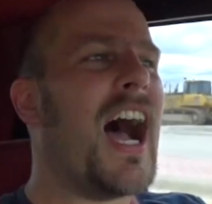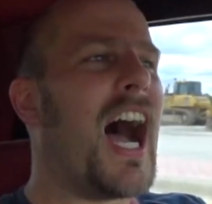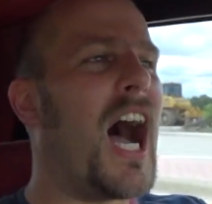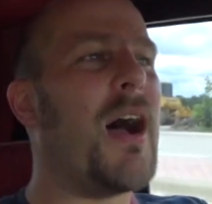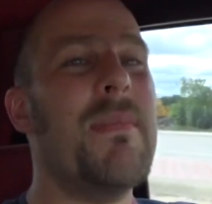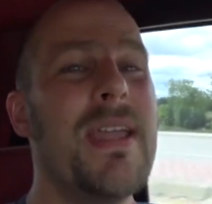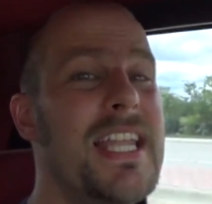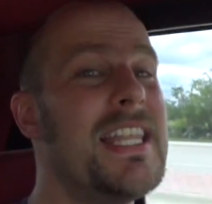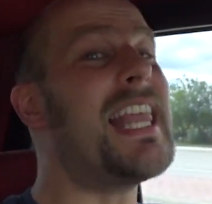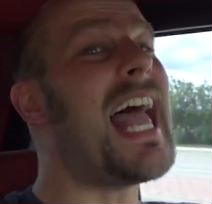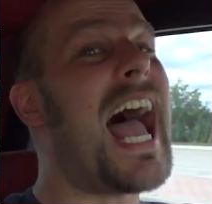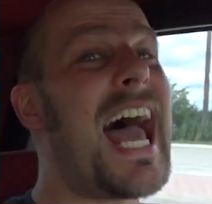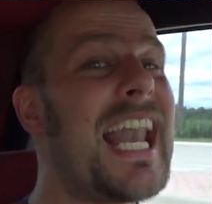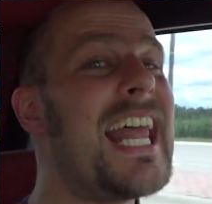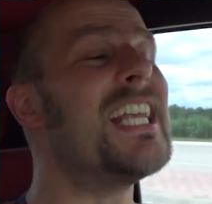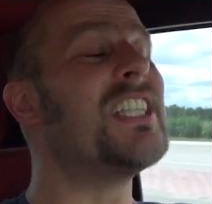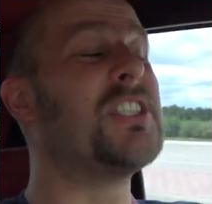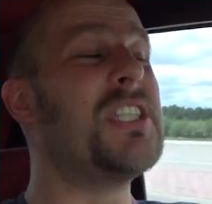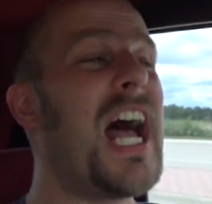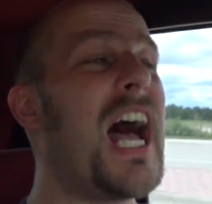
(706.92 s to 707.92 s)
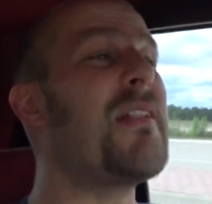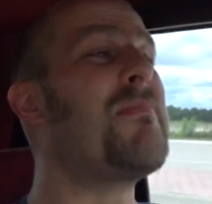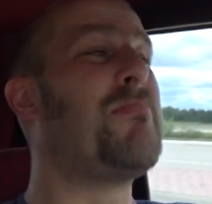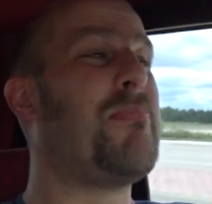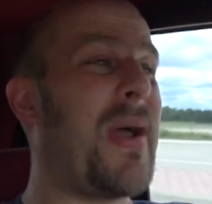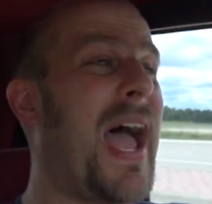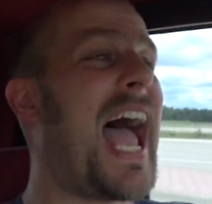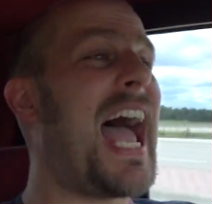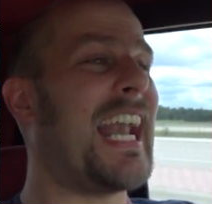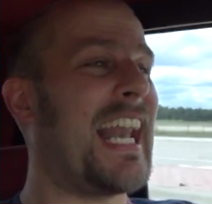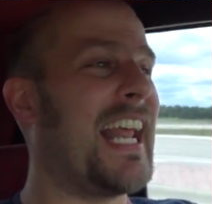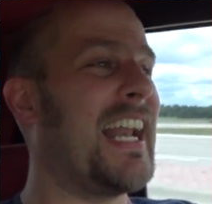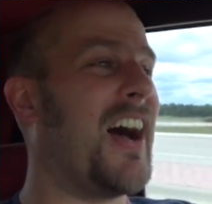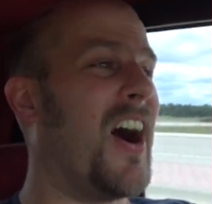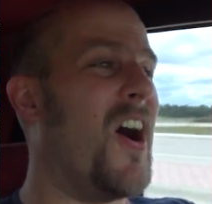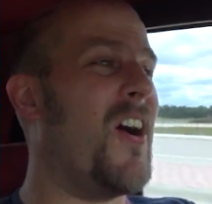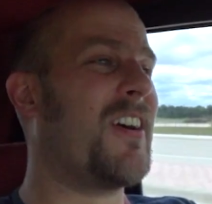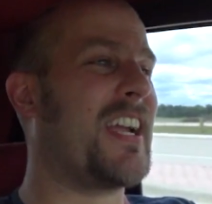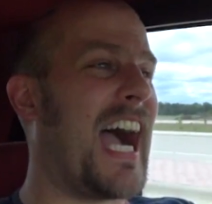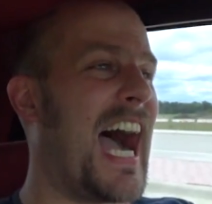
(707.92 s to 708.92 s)
I mean, that is not bad at
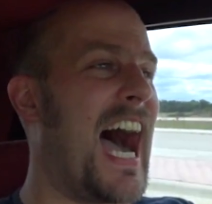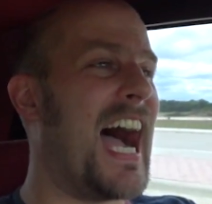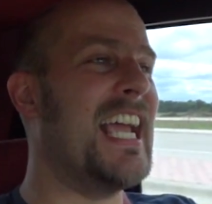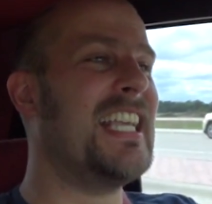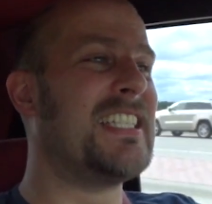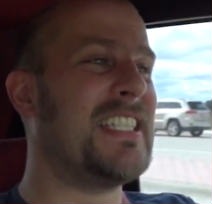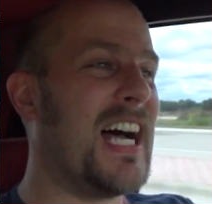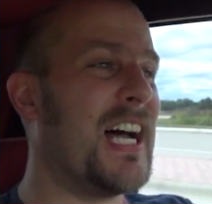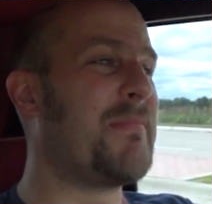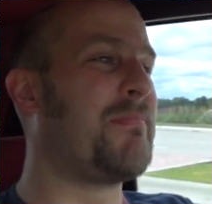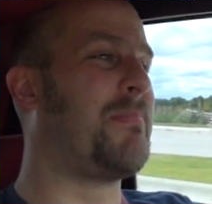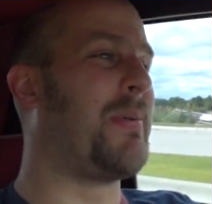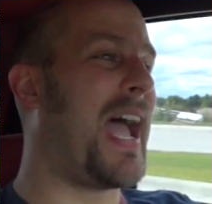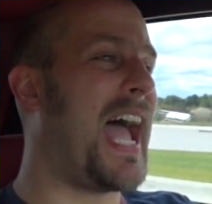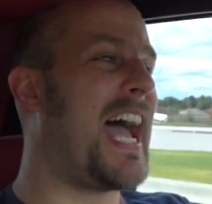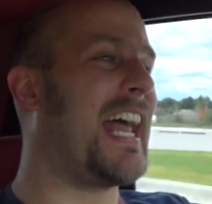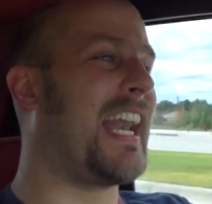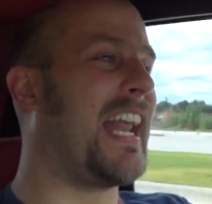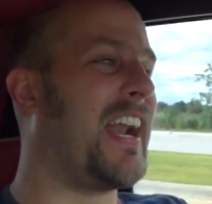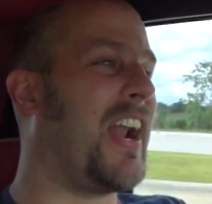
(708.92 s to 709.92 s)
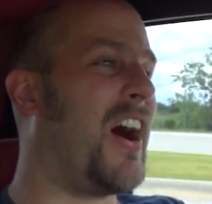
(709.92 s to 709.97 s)
all, guys. Not bad at